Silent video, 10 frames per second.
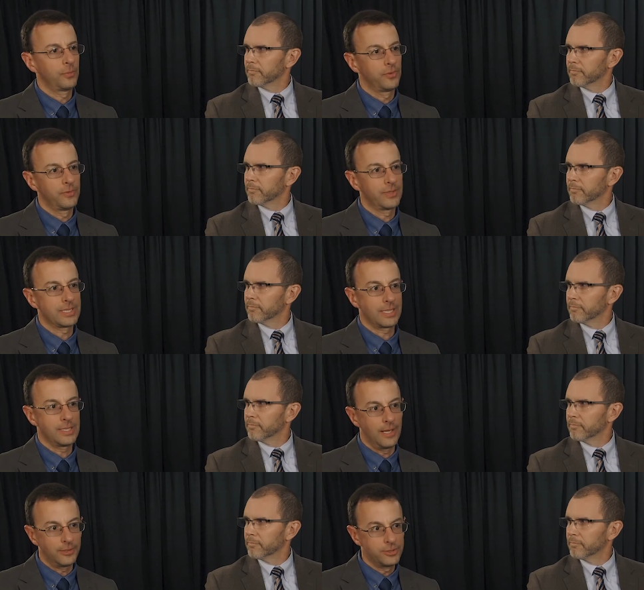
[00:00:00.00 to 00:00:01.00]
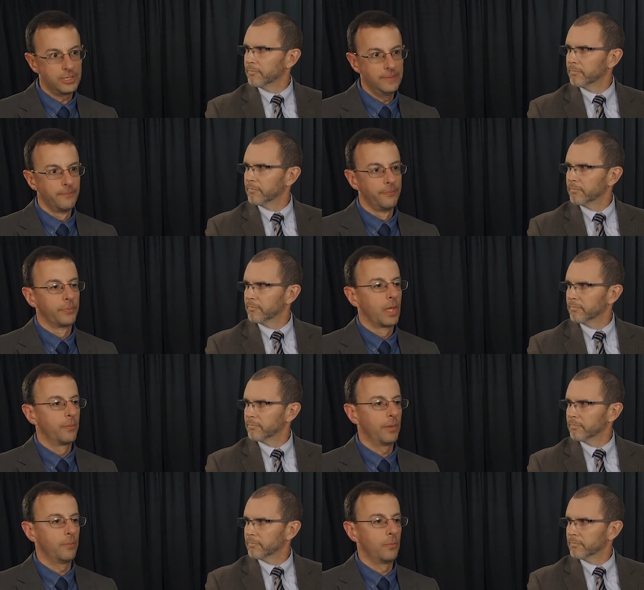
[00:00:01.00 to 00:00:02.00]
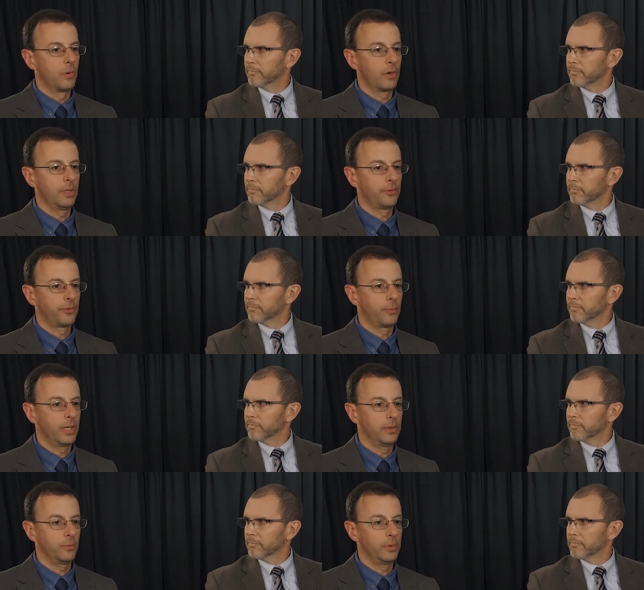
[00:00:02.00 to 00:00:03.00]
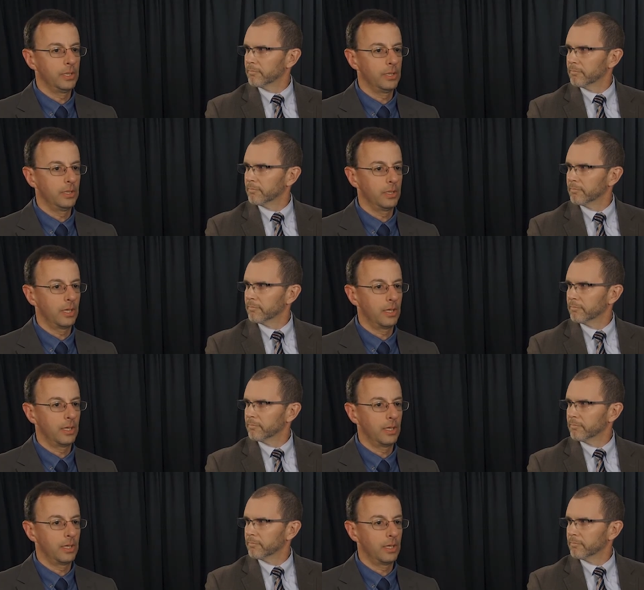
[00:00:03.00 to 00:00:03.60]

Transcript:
Speaker 1: a specific technology, but more it's the way that we